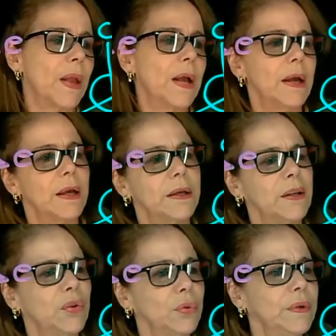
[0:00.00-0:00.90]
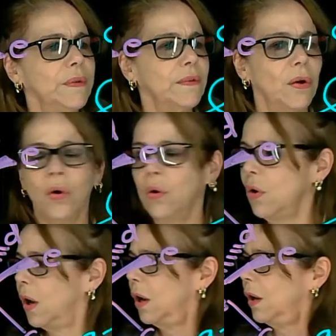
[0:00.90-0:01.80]
And in doing so,
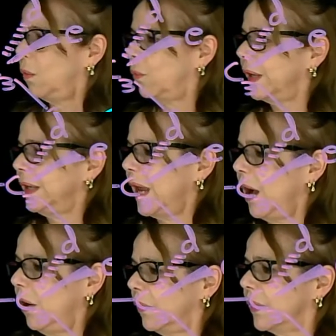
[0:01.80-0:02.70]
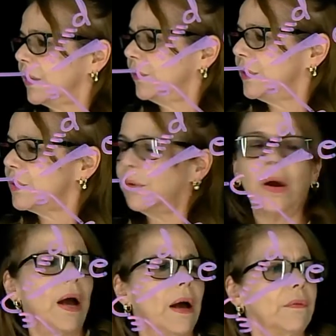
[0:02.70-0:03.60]
we now are going to
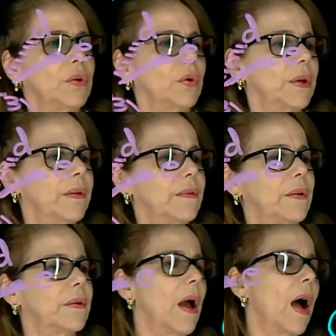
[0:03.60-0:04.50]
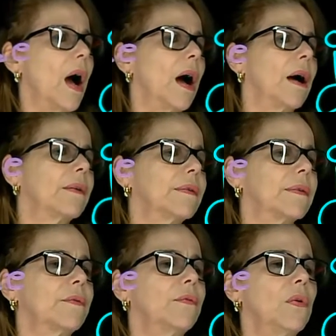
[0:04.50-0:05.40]
have, notice here,
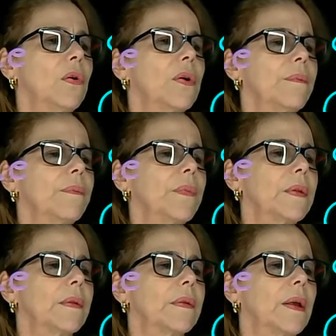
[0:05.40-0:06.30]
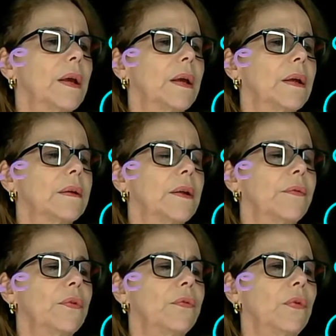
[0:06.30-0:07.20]
C4, then if
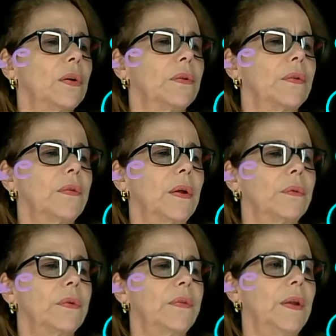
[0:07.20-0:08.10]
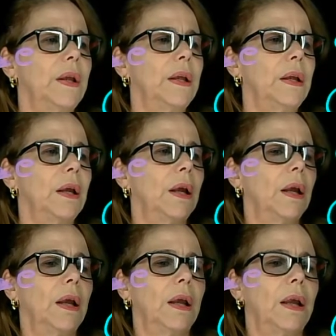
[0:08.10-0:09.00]
you follow the sequence, D,
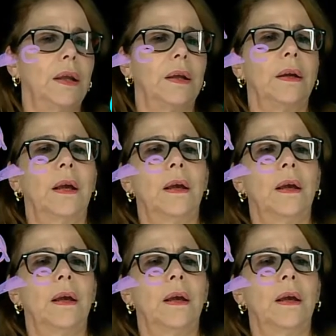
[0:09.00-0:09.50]
A.